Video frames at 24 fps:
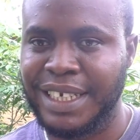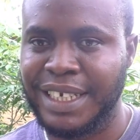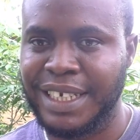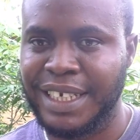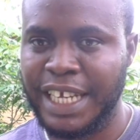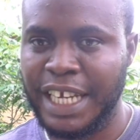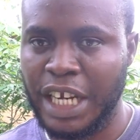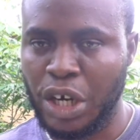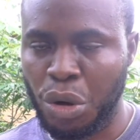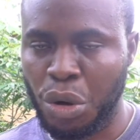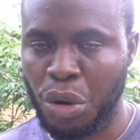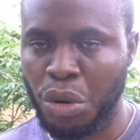
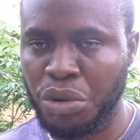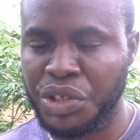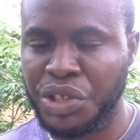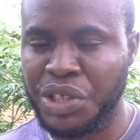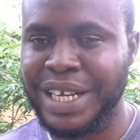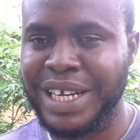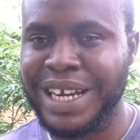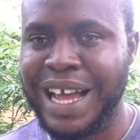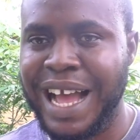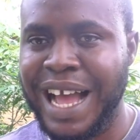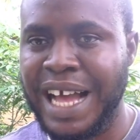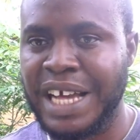they
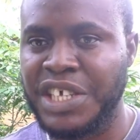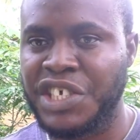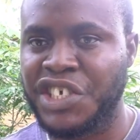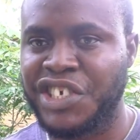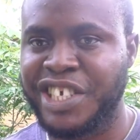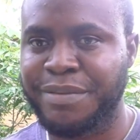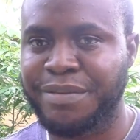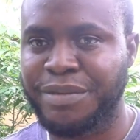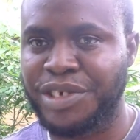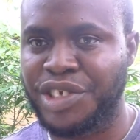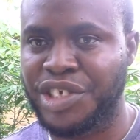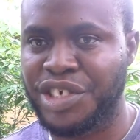quoted Acts
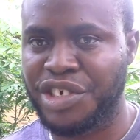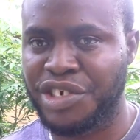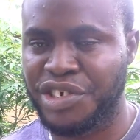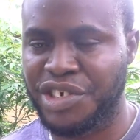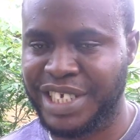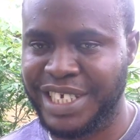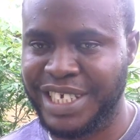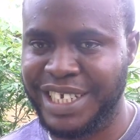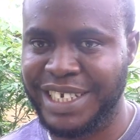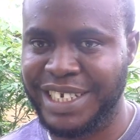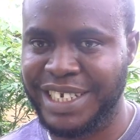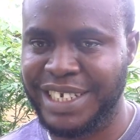chapter
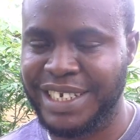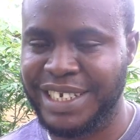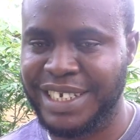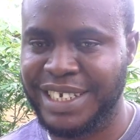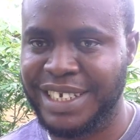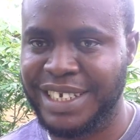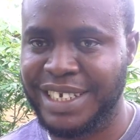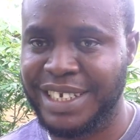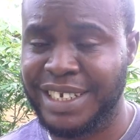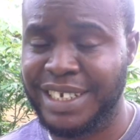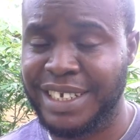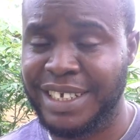13,
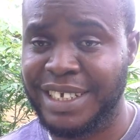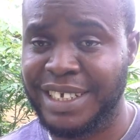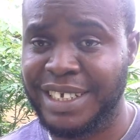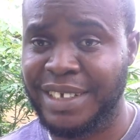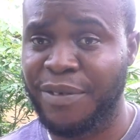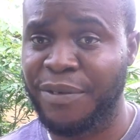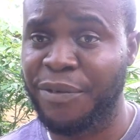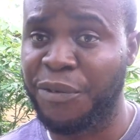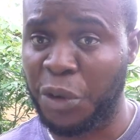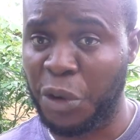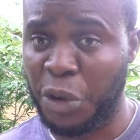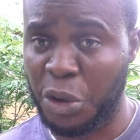
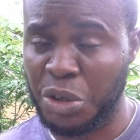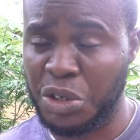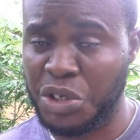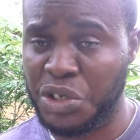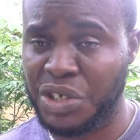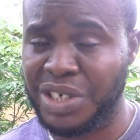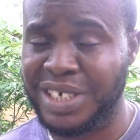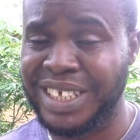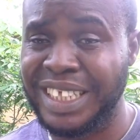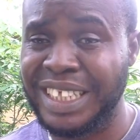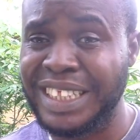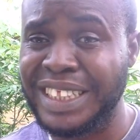
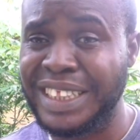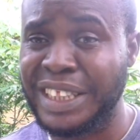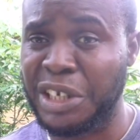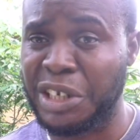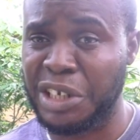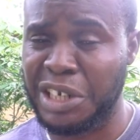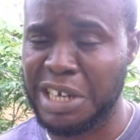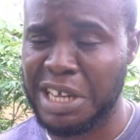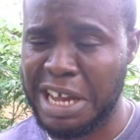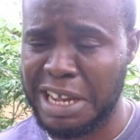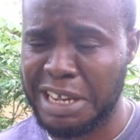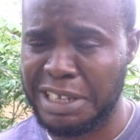verse
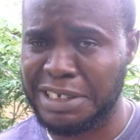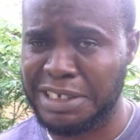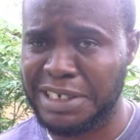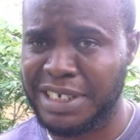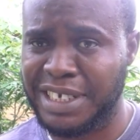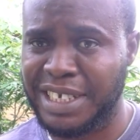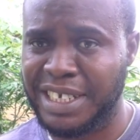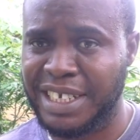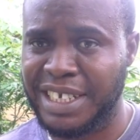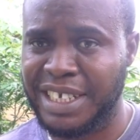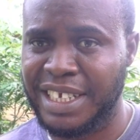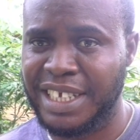39.
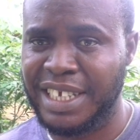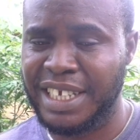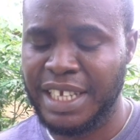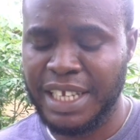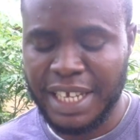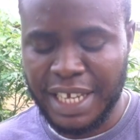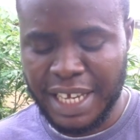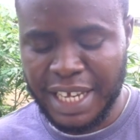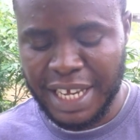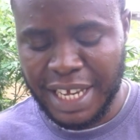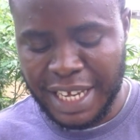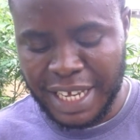
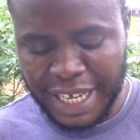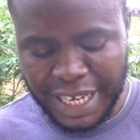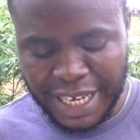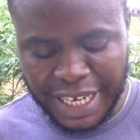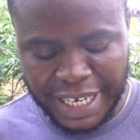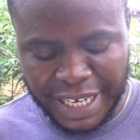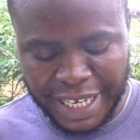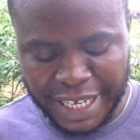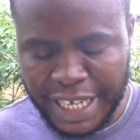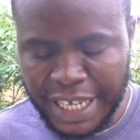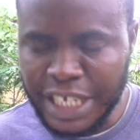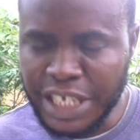
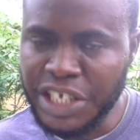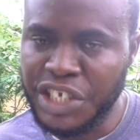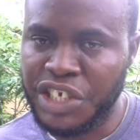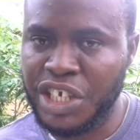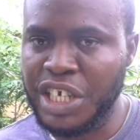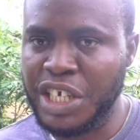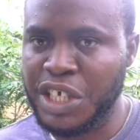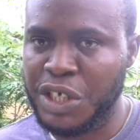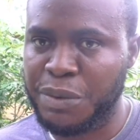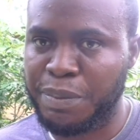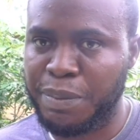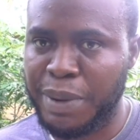In the King
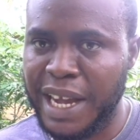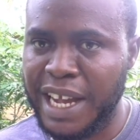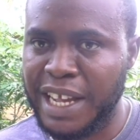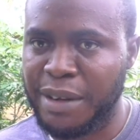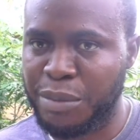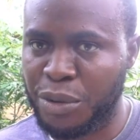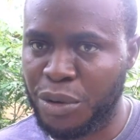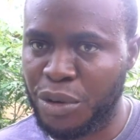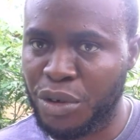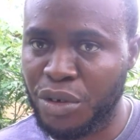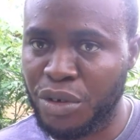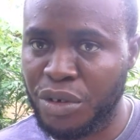James
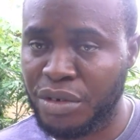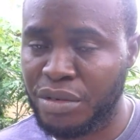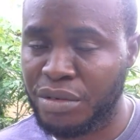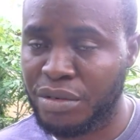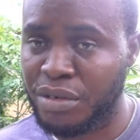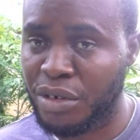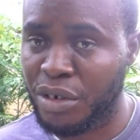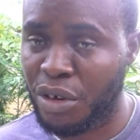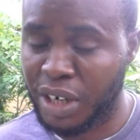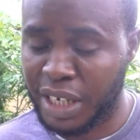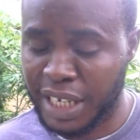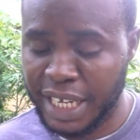Bible,
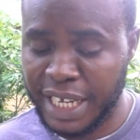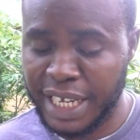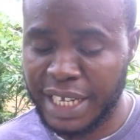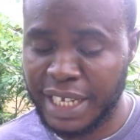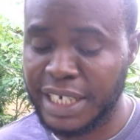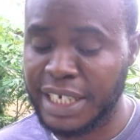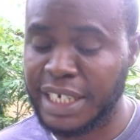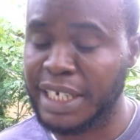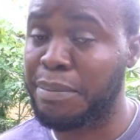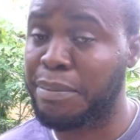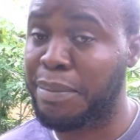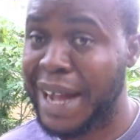okay,
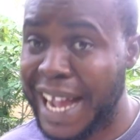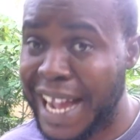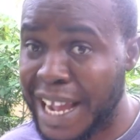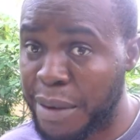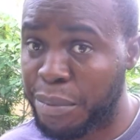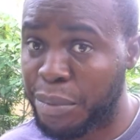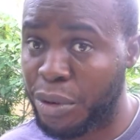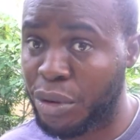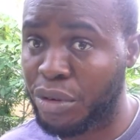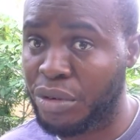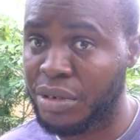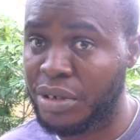in the
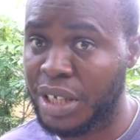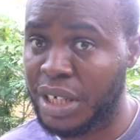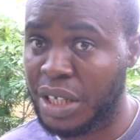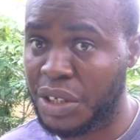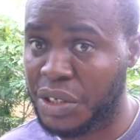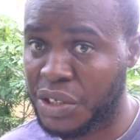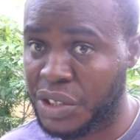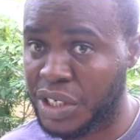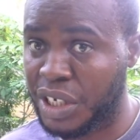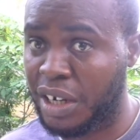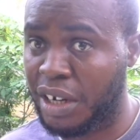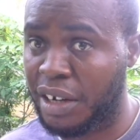Bible
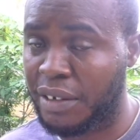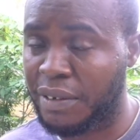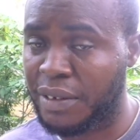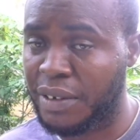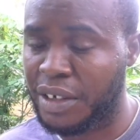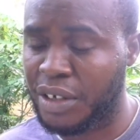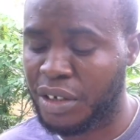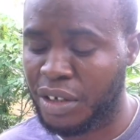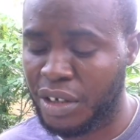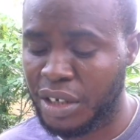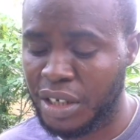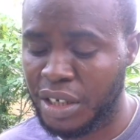itself,
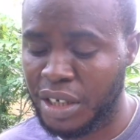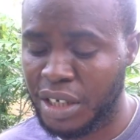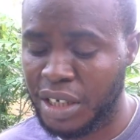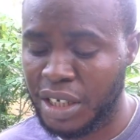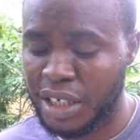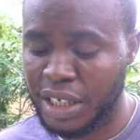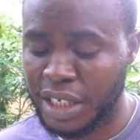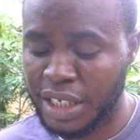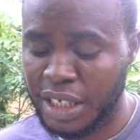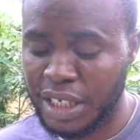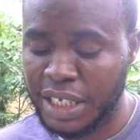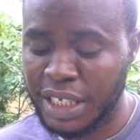
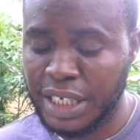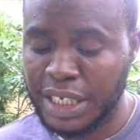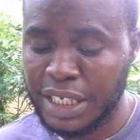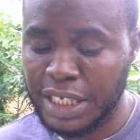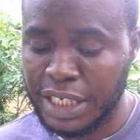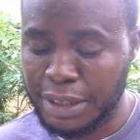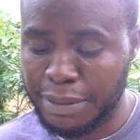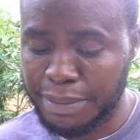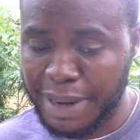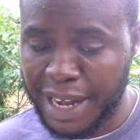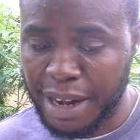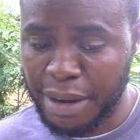
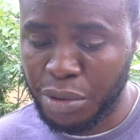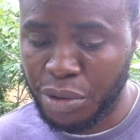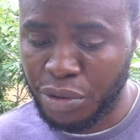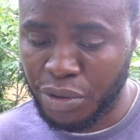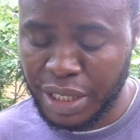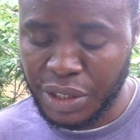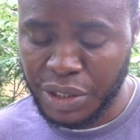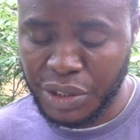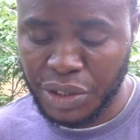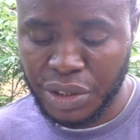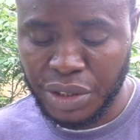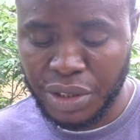the Bible
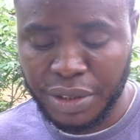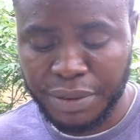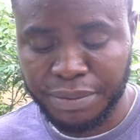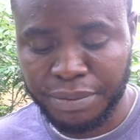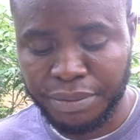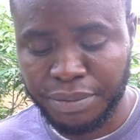reads,